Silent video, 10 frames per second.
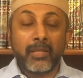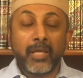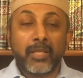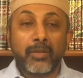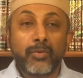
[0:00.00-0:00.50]

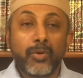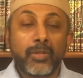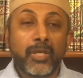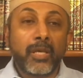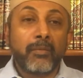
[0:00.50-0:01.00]
That he
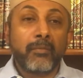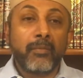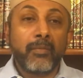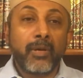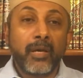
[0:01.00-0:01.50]
told
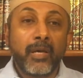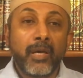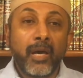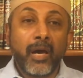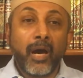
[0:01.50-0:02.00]
him,
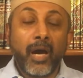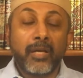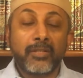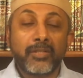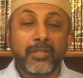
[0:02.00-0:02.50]

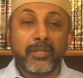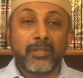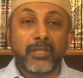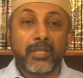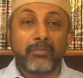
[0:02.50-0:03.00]
I
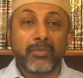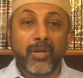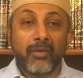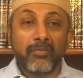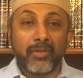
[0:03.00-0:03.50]
shall keep
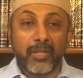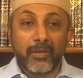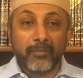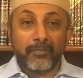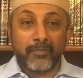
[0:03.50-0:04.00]
traveling